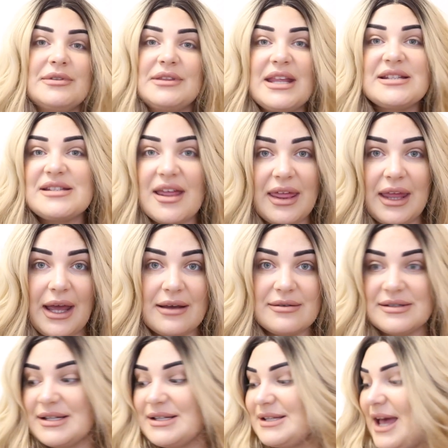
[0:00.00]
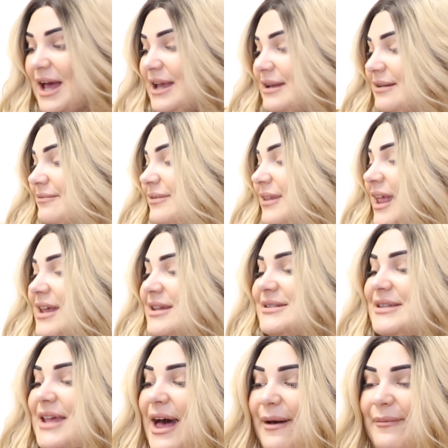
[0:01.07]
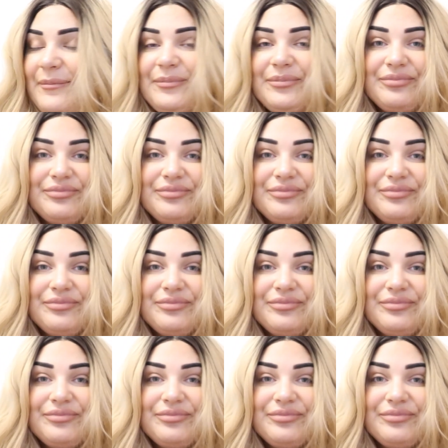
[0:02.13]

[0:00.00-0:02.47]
there's nothing else to say is there